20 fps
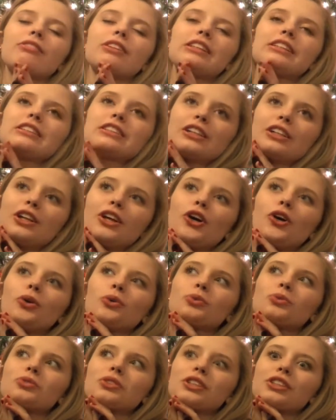these
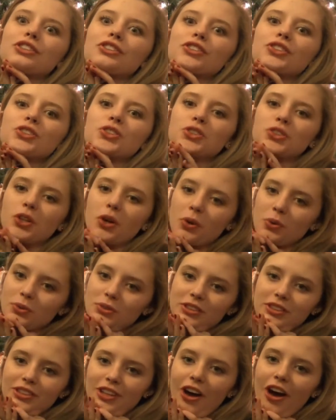clothes because they're so
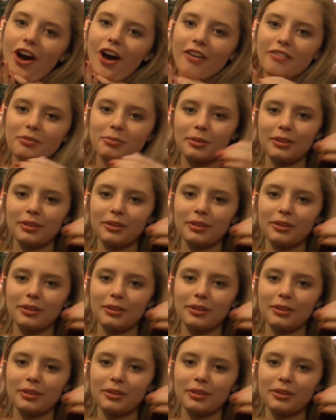soft.